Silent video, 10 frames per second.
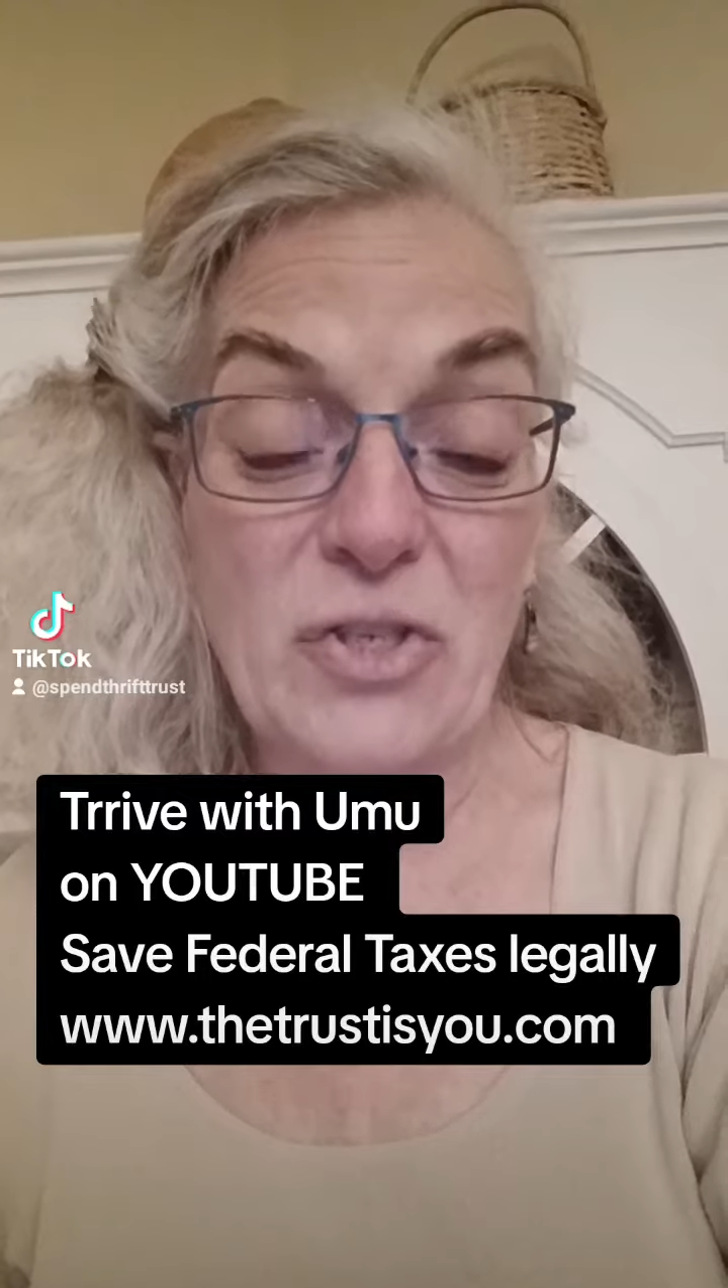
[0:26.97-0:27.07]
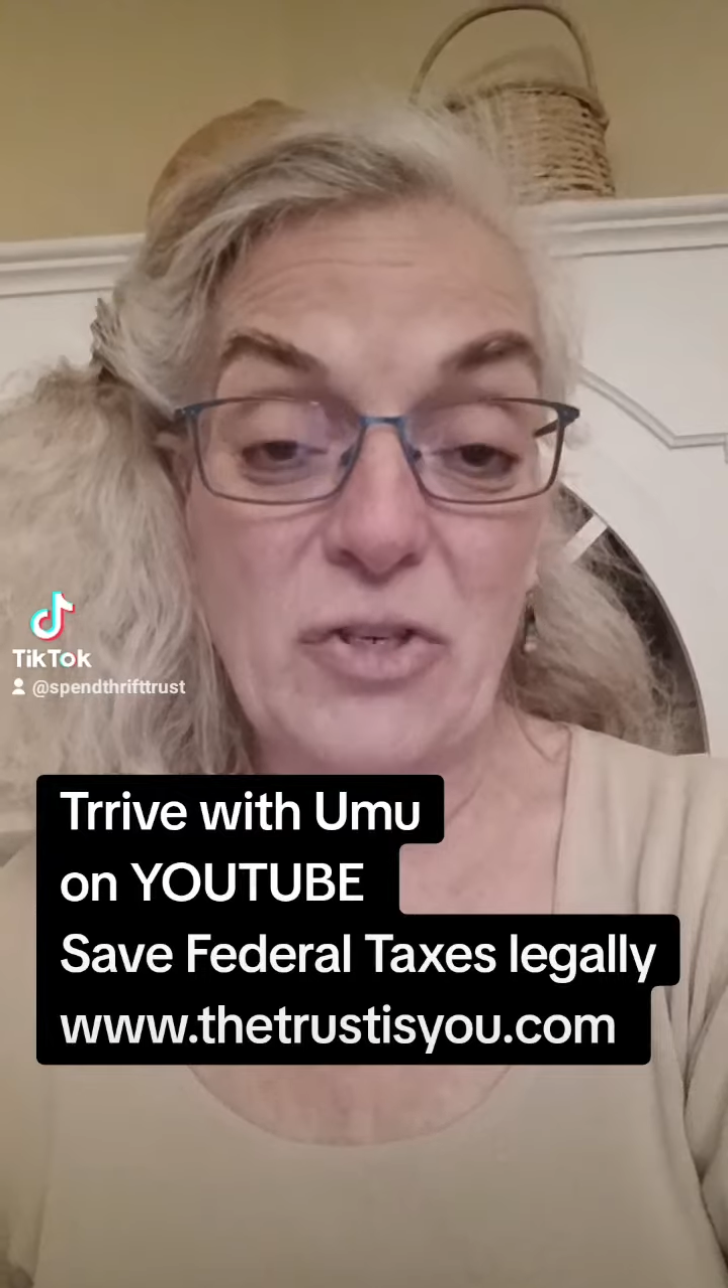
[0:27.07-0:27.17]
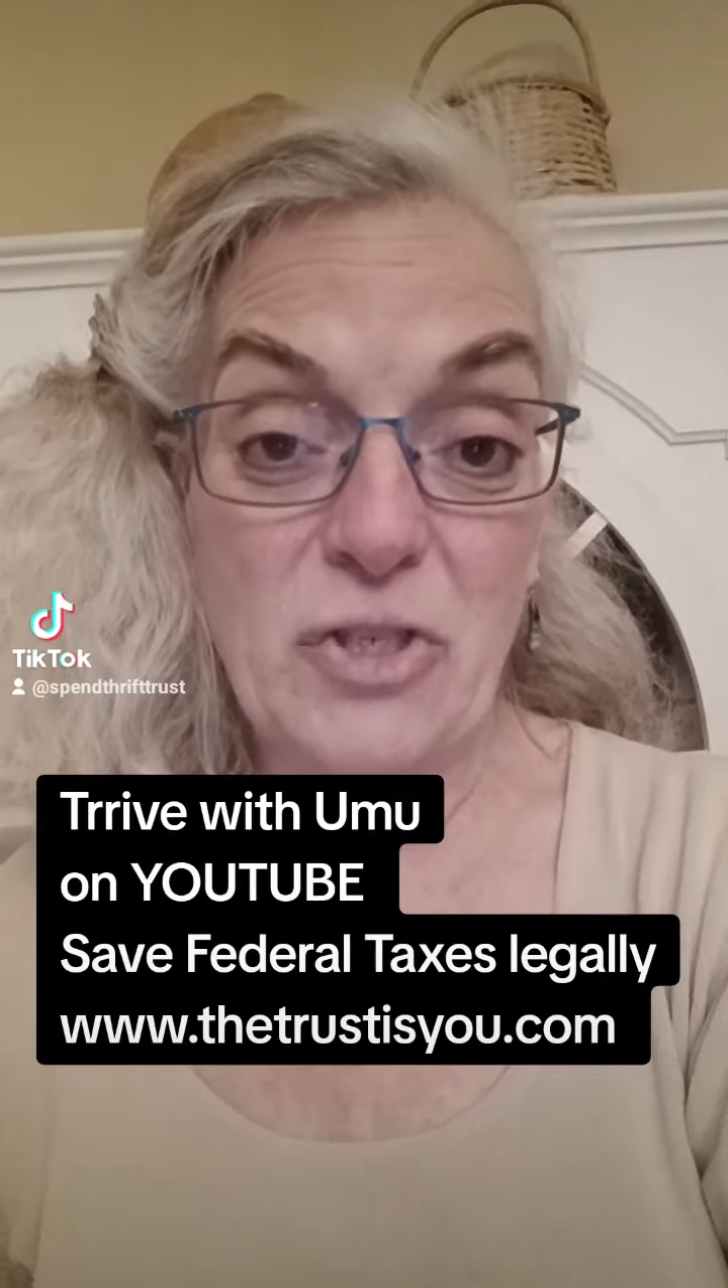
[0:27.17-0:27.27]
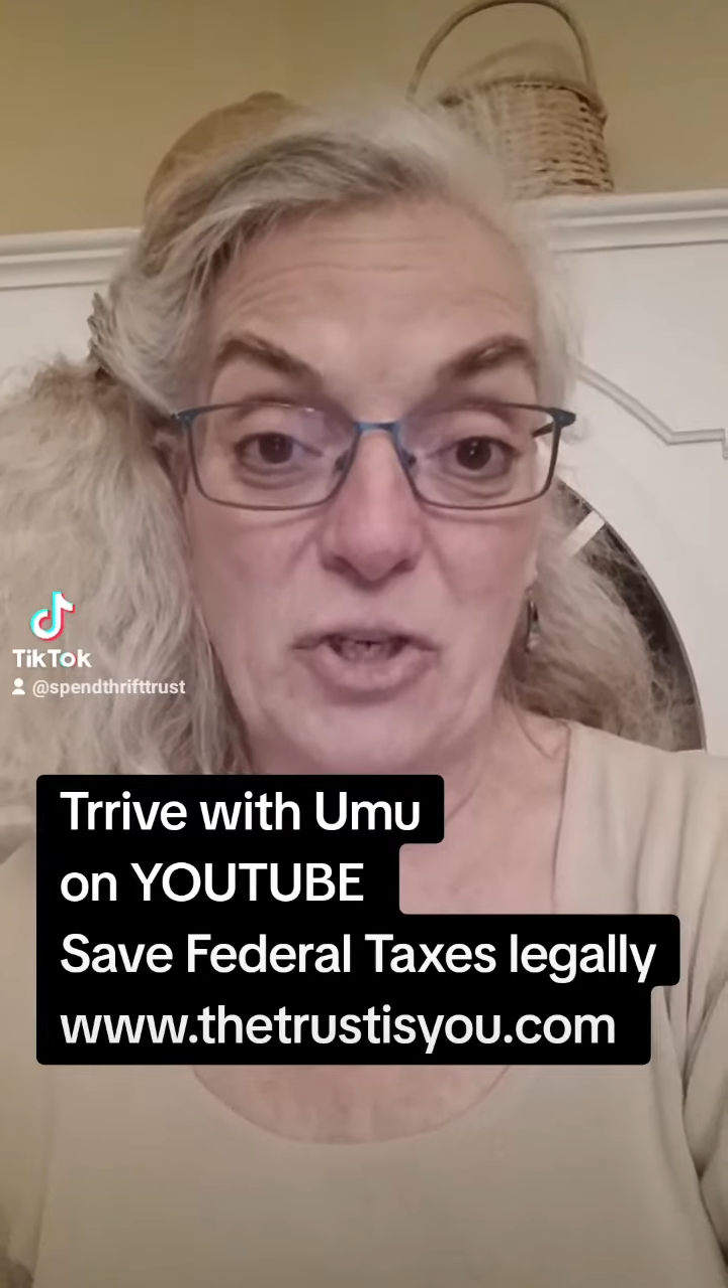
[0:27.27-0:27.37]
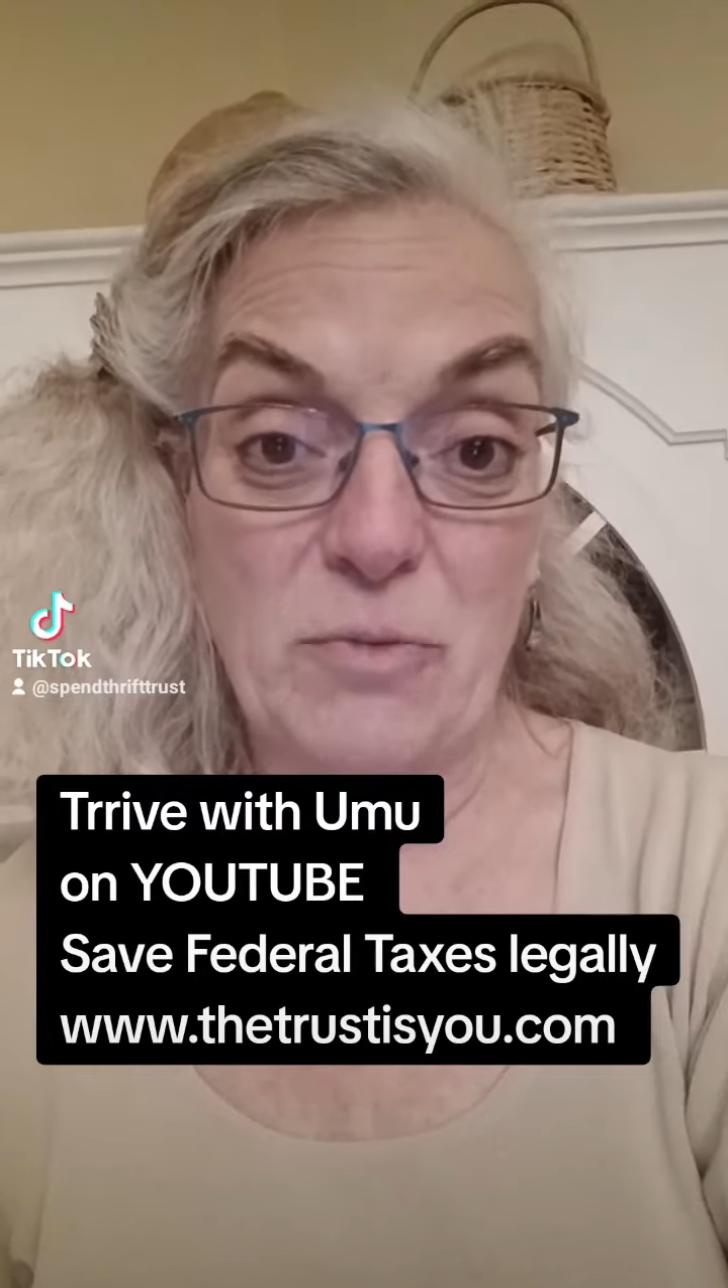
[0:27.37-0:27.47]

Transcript: YouTube